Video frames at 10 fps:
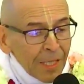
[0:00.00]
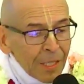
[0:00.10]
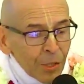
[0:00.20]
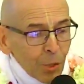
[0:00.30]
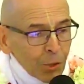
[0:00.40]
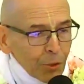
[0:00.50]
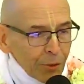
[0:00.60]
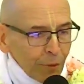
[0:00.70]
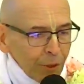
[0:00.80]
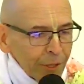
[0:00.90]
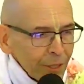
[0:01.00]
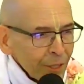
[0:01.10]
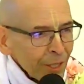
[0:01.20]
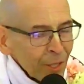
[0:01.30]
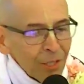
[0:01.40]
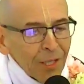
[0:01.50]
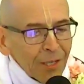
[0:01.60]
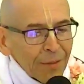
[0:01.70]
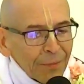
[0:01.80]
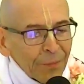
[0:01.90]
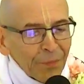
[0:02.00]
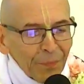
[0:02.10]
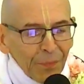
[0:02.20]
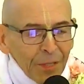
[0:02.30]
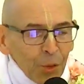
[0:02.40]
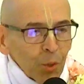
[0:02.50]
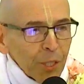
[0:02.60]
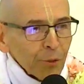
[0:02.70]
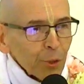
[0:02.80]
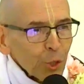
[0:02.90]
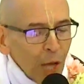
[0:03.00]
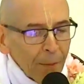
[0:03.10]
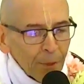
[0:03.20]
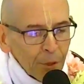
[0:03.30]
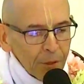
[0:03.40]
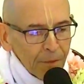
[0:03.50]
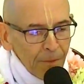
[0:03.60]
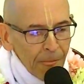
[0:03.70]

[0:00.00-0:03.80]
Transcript: So, dear devotees, this uh, 23rd chapter